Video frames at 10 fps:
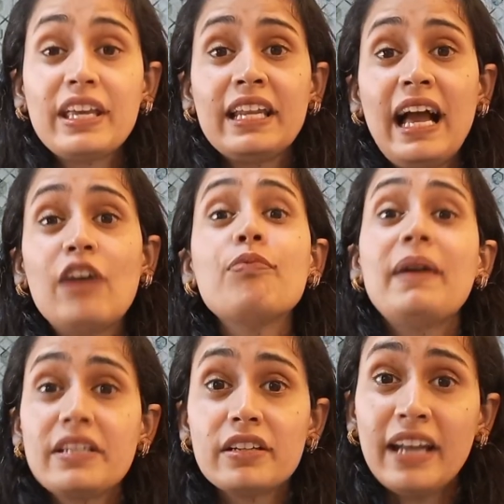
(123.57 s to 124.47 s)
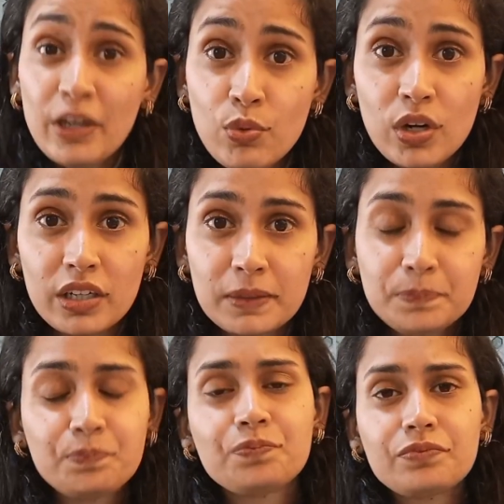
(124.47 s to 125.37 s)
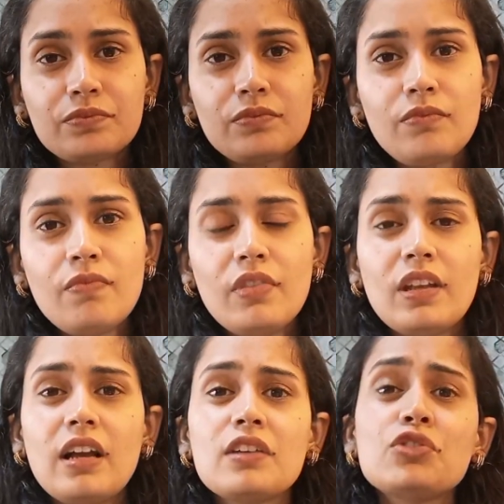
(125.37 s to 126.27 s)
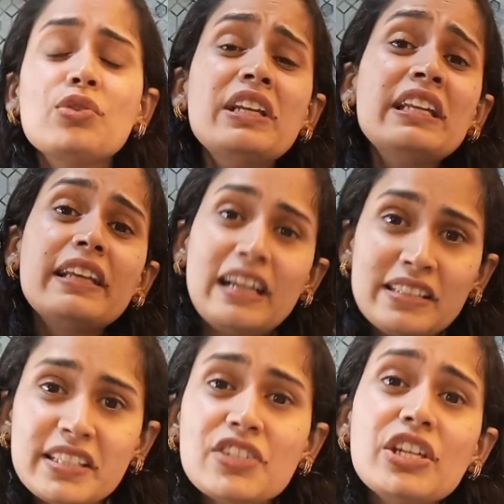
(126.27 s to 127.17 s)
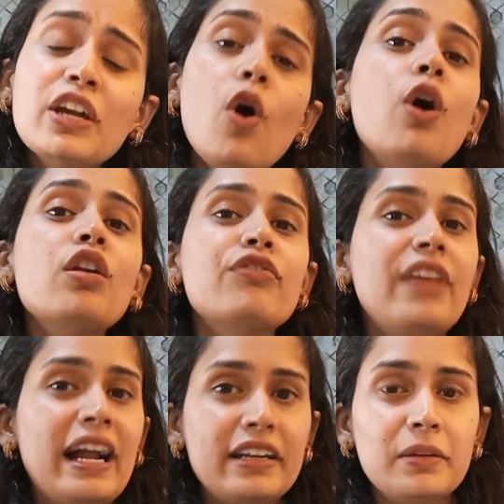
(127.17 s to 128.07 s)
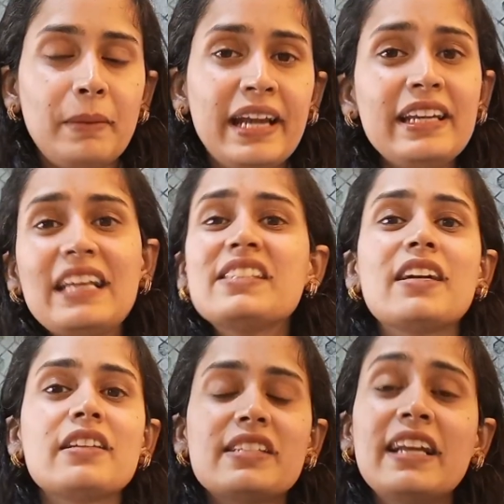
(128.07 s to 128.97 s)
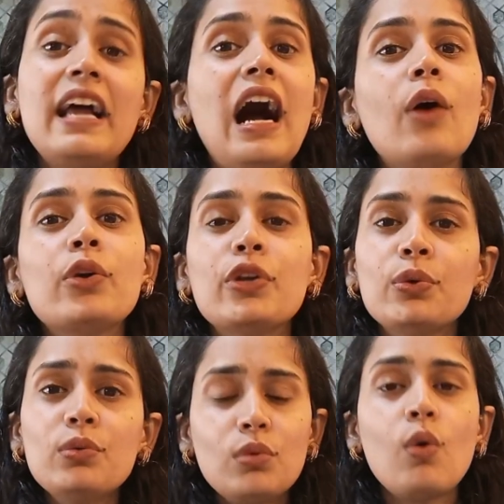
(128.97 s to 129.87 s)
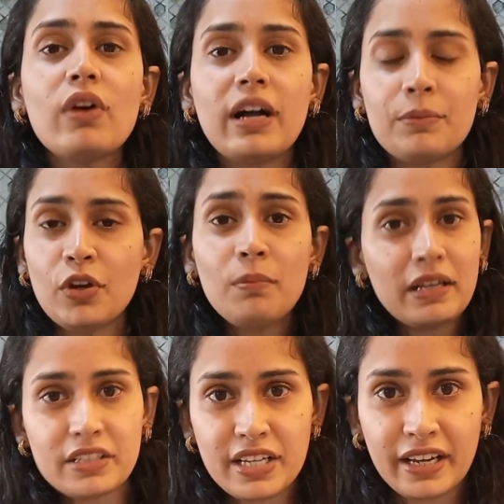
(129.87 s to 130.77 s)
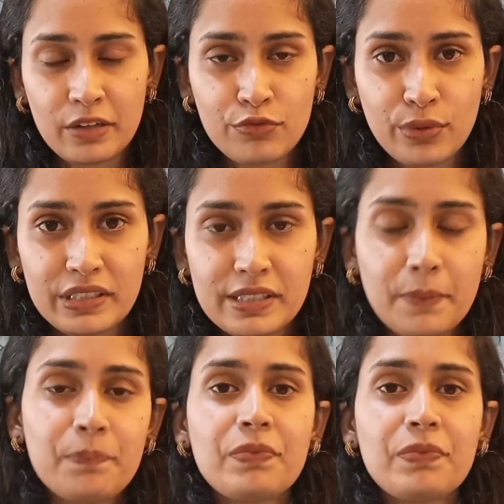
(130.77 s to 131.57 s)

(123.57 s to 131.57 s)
we can have better network. So in considering all of that in mind, let's understand how do you overcome your mother tongue influence.